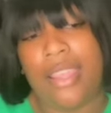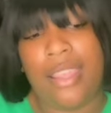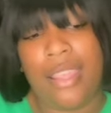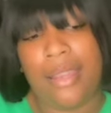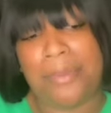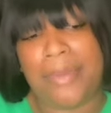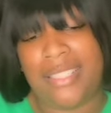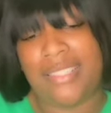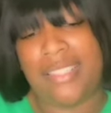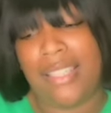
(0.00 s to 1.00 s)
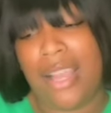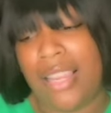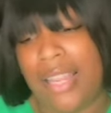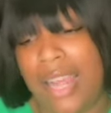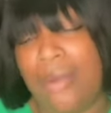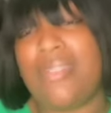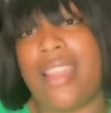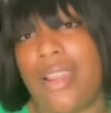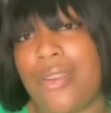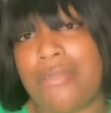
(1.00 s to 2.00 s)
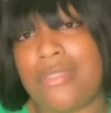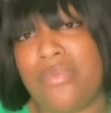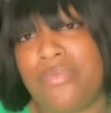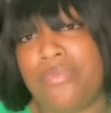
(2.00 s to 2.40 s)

And basically all I got was that it hurts.